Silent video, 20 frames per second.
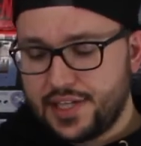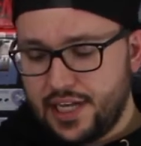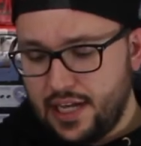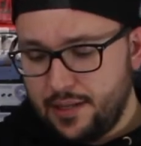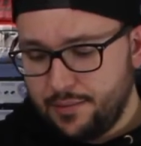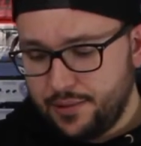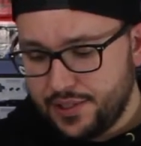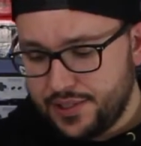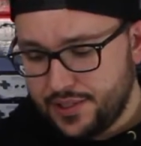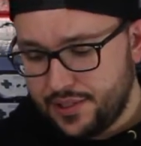
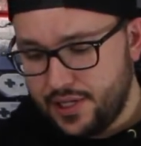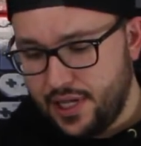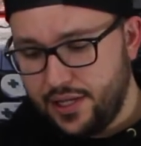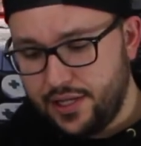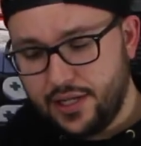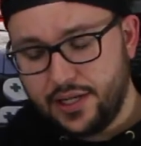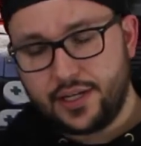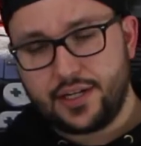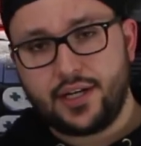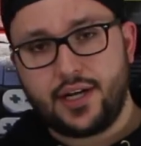cable so that
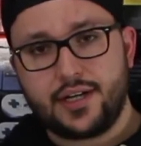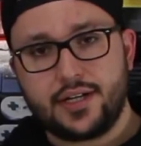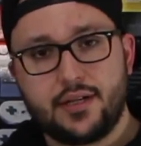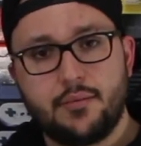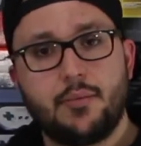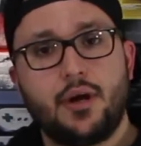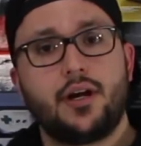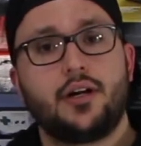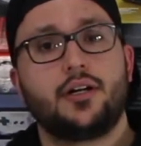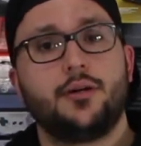you can connect
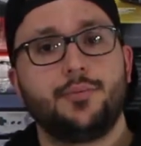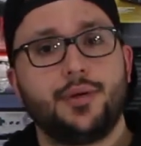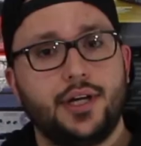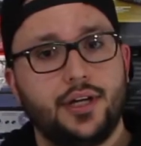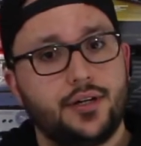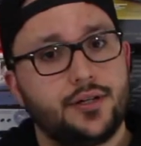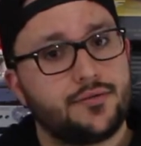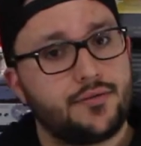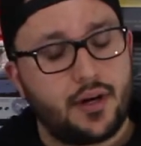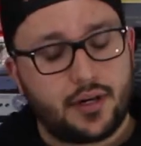the Miracle
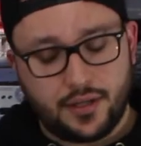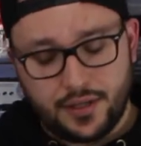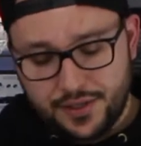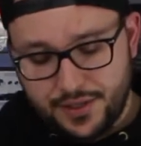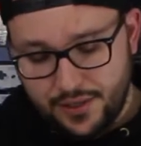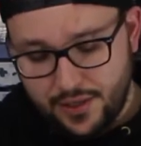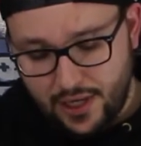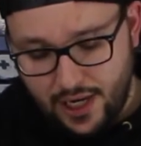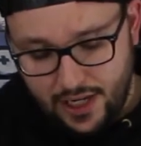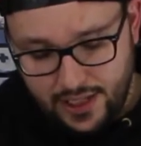Piano directly
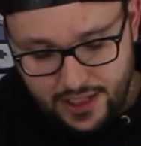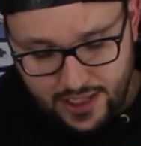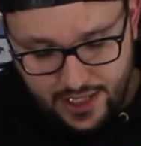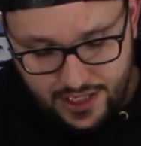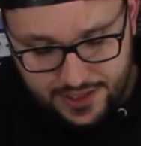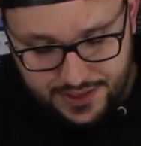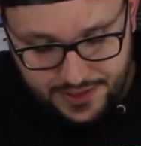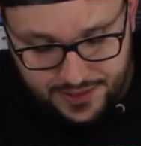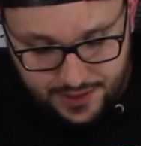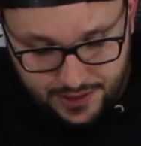to your
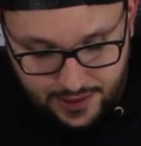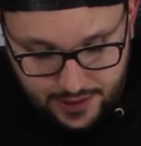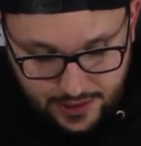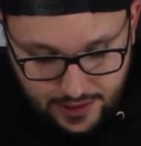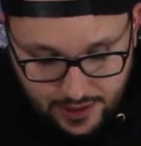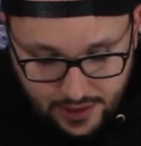NES.